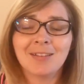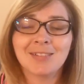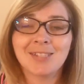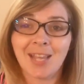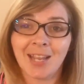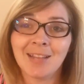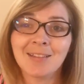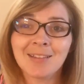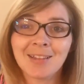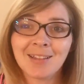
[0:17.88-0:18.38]

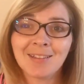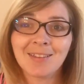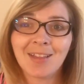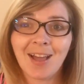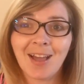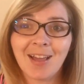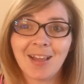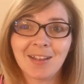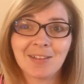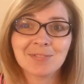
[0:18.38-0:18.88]
daily
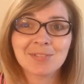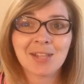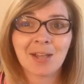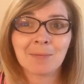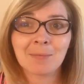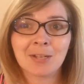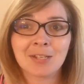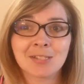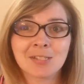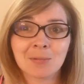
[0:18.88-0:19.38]
lives
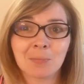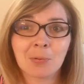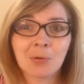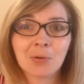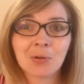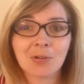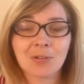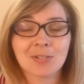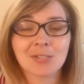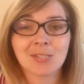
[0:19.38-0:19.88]
on my
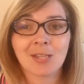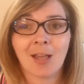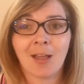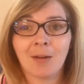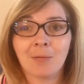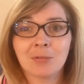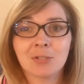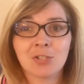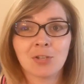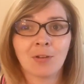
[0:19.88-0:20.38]
supporter
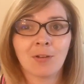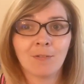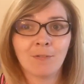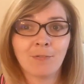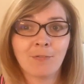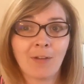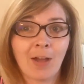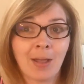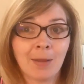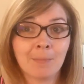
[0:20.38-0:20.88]
side, which you can
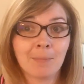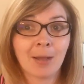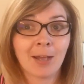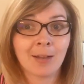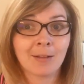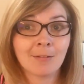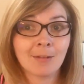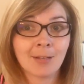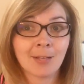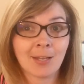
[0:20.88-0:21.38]
find
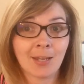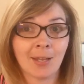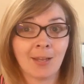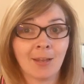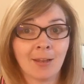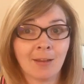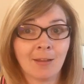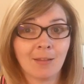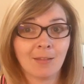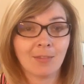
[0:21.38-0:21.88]
by
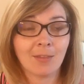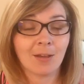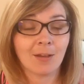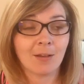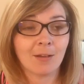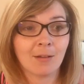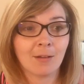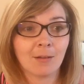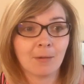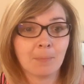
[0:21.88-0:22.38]
clicking
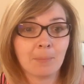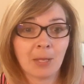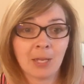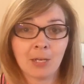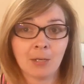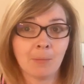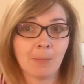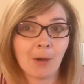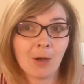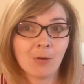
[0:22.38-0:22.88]
the
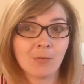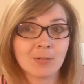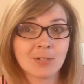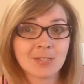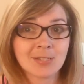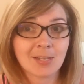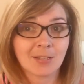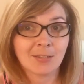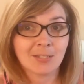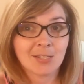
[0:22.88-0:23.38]
pin
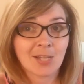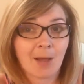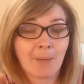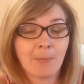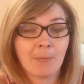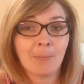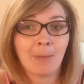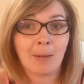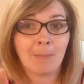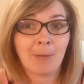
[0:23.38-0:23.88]
post at the
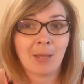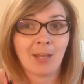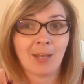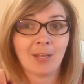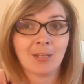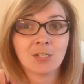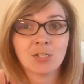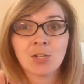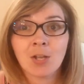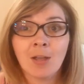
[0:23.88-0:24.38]
top of my
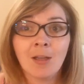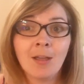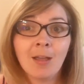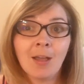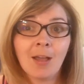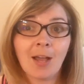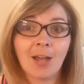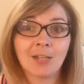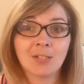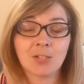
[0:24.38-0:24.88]
page.
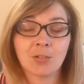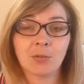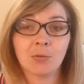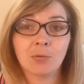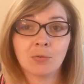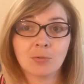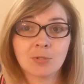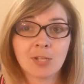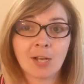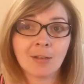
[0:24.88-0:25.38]
I
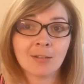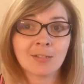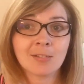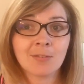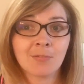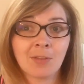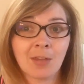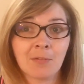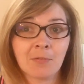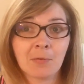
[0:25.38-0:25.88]
do
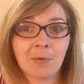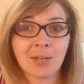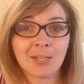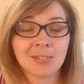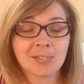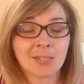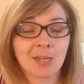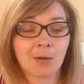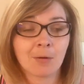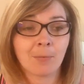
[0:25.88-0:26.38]
tons of
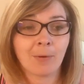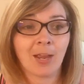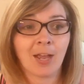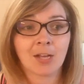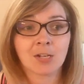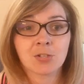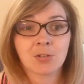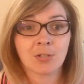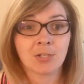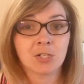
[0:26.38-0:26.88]
giveaways there. We
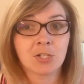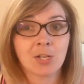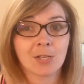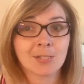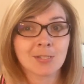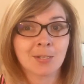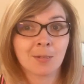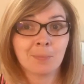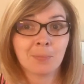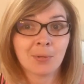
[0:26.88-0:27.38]
actually
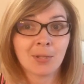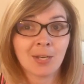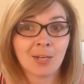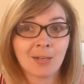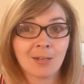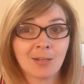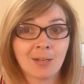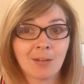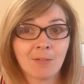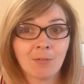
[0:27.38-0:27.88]
just
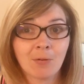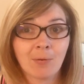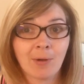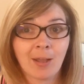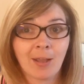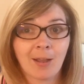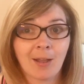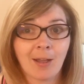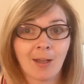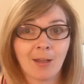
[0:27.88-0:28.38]
completed a
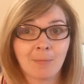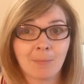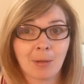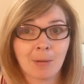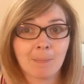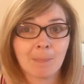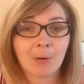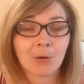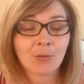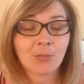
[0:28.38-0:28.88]
giveaway on
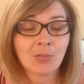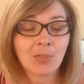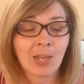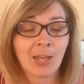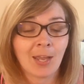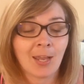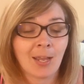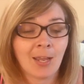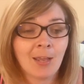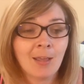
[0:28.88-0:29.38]
my
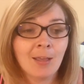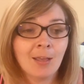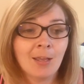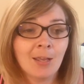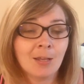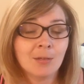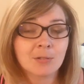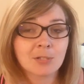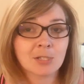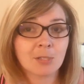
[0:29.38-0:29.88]
birthday.
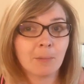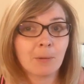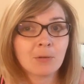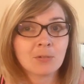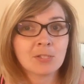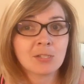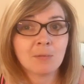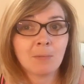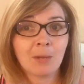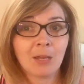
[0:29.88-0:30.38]
It's
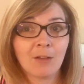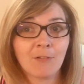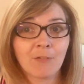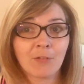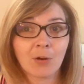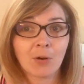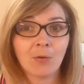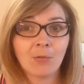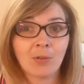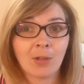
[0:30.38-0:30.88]
supposed to be
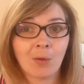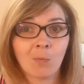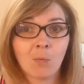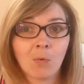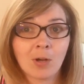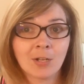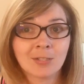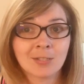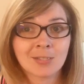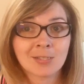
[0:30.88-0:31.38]
for only
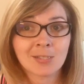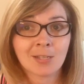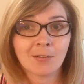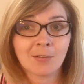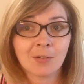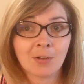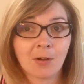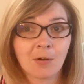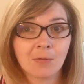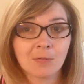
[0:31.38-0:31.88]
one
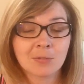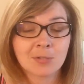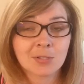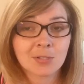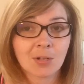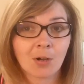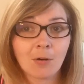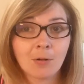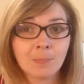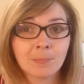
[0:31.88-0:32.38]
silicone
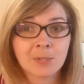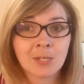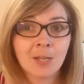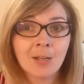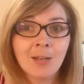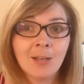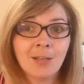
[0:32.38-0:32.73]
sculpt.